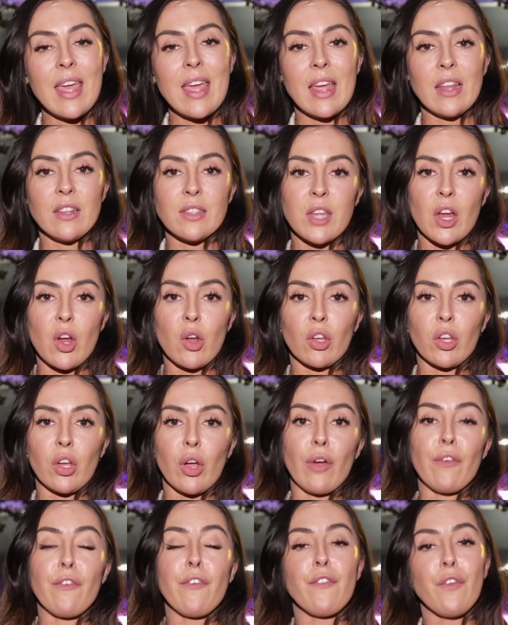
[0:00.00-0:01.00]
in
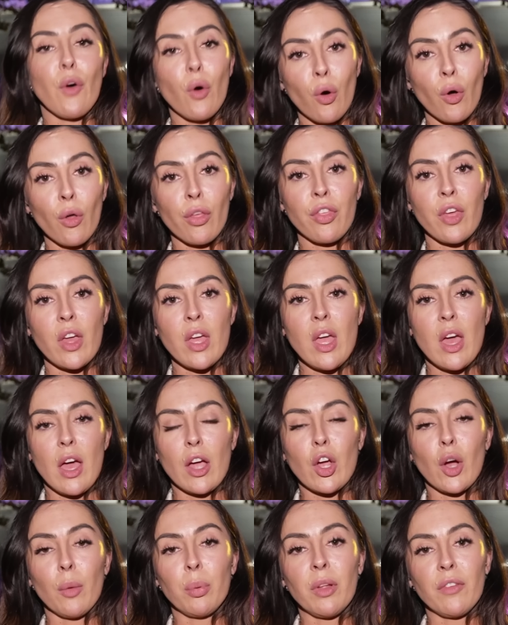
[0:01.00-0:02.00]
Tokyo, fourth a
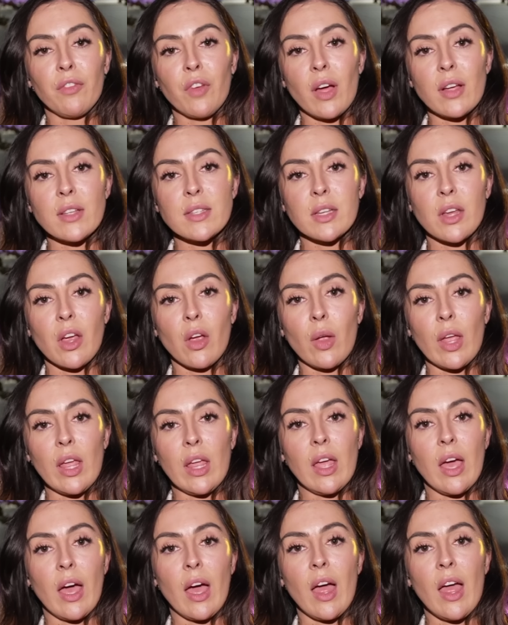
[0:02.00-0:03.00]
couple of nights ago
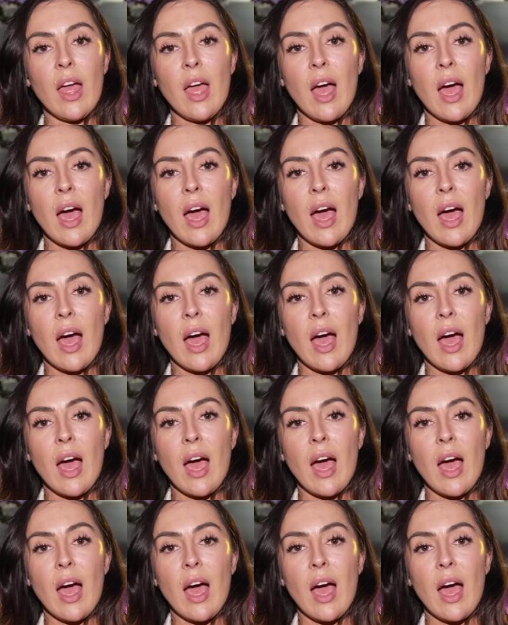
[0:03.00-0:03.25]
here,